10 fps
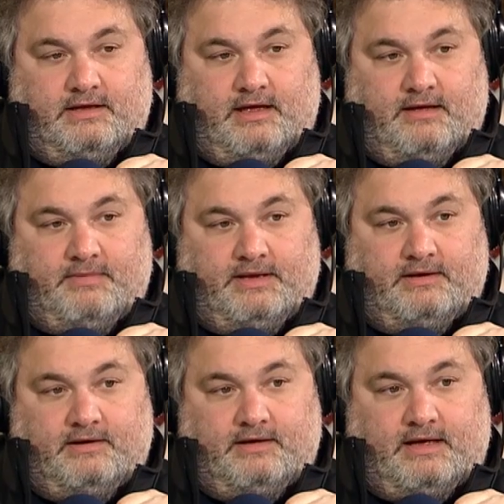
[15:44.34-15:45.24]
I
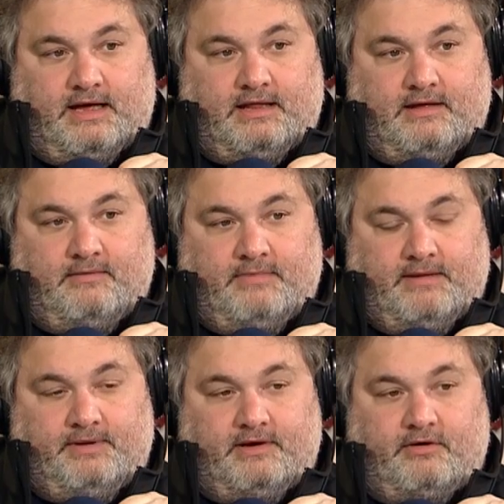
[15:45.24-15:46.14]
mean,
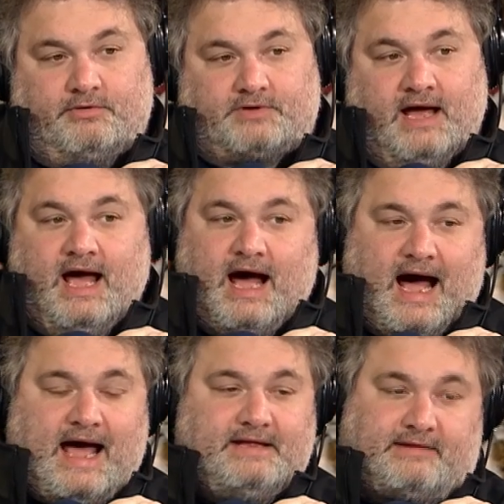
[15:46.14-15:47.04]
maybe you don't know what's going. I